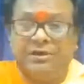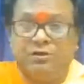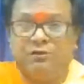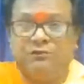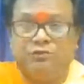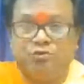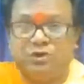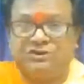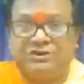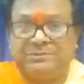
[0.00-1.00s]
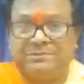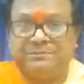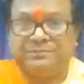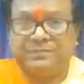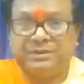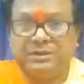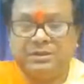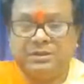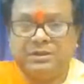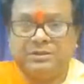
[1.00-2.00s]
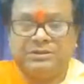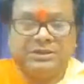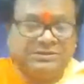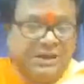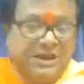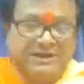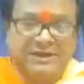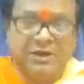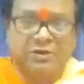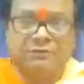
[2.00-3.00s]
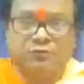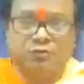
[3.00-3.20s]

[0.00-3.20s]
of doership, this idea of